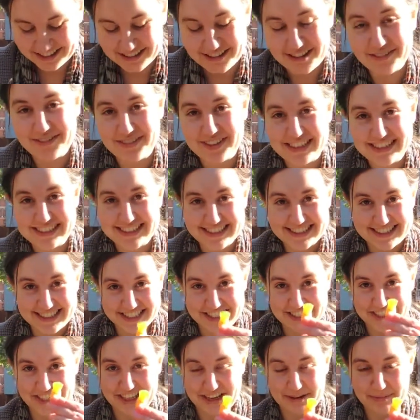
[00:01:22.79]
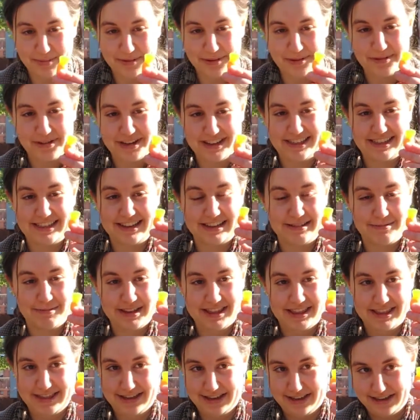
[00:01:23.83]
so this is the ship with the
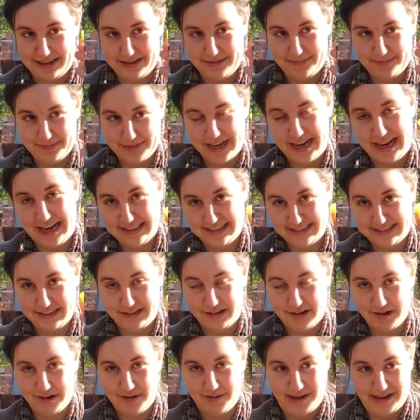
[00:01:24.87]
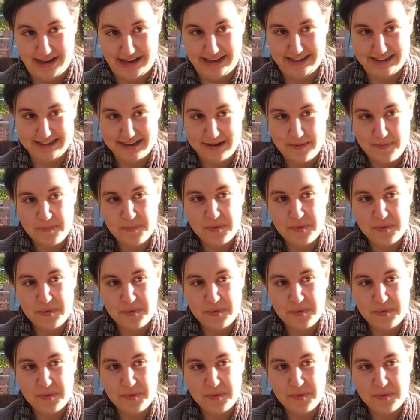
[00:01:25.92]
with the cast and crew in it